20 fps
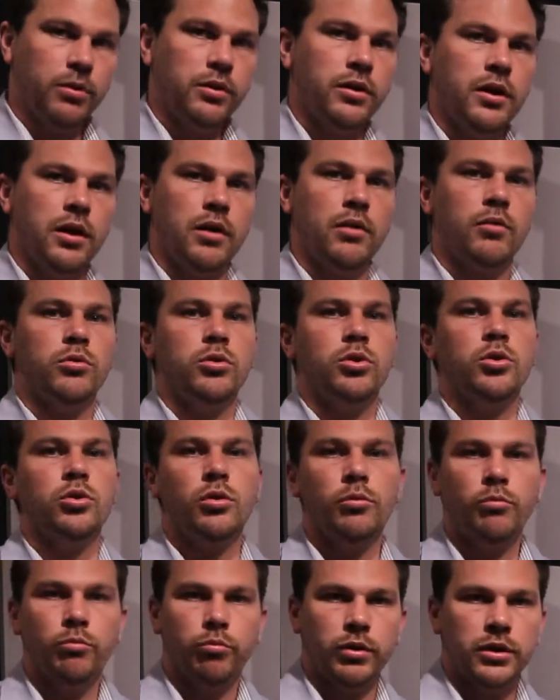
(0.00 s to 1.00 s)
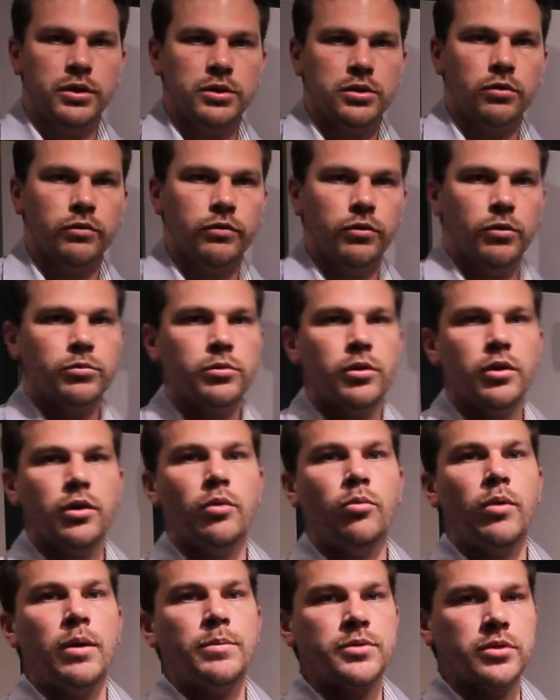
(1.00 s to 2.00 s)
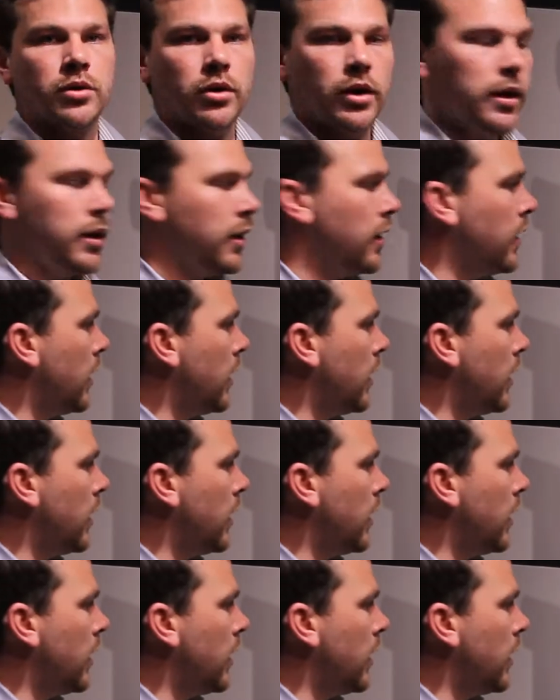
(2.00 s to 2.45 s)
that you can print off from the website,